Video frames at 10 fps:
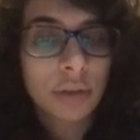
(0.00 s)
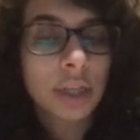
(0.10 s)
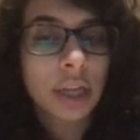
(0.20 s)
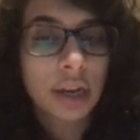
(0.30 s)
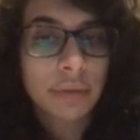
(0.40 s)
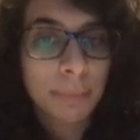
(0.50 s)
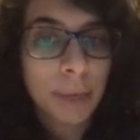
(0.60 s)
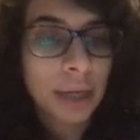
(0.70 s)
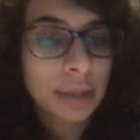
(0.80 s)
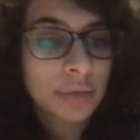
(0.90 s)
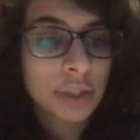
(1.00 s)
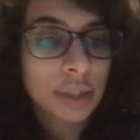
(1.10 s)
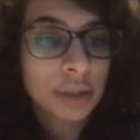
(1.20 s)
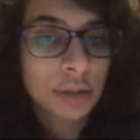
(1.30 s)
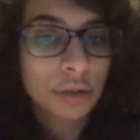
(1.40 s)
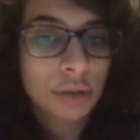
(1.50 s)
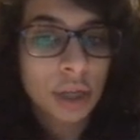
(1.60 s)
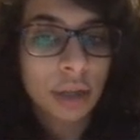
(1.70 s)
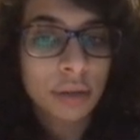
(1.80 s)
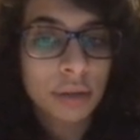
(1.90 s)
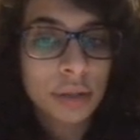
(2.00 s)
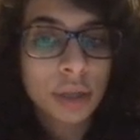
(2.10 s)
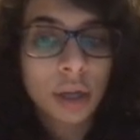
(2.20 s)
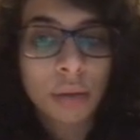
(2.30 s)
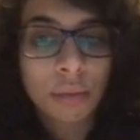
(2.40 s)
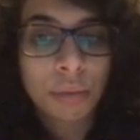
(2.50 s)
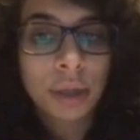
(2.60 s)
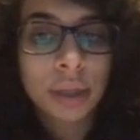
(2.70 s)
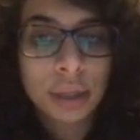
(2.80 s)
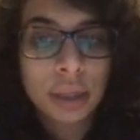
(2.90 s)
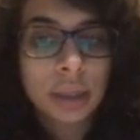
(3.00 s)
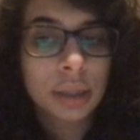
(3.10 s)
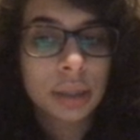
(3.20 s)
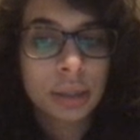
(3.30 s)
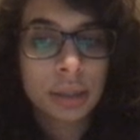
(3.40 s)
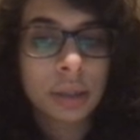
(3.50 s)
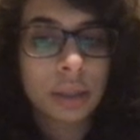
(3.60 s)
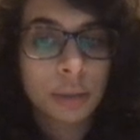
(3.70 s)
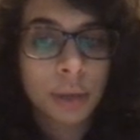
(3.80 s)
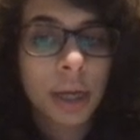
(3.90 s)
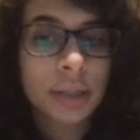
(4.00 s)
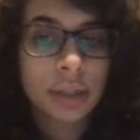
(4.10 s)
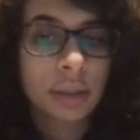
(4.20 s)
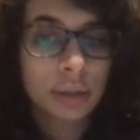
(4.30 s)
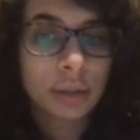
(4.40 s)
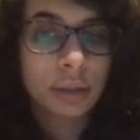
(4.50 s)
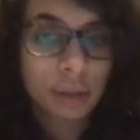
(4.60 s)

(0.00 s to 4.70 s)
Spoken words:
If they can have a max of $600, what is the deposit